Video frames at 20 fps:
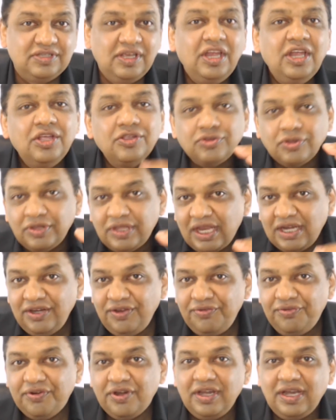So there are
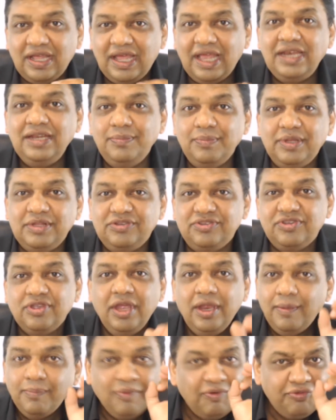different elements,
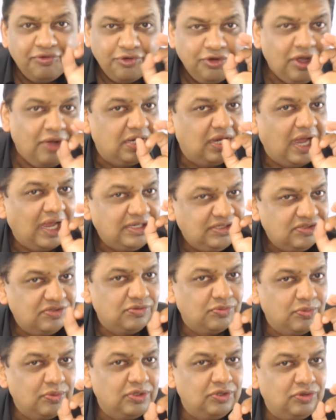but for now I just
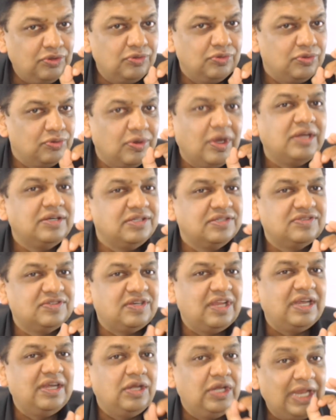want you to
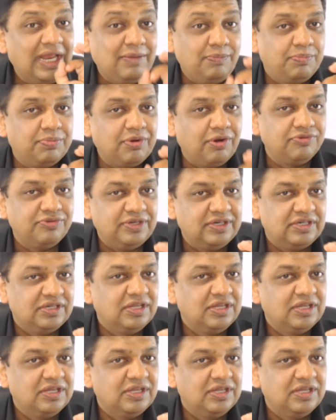understand net profit.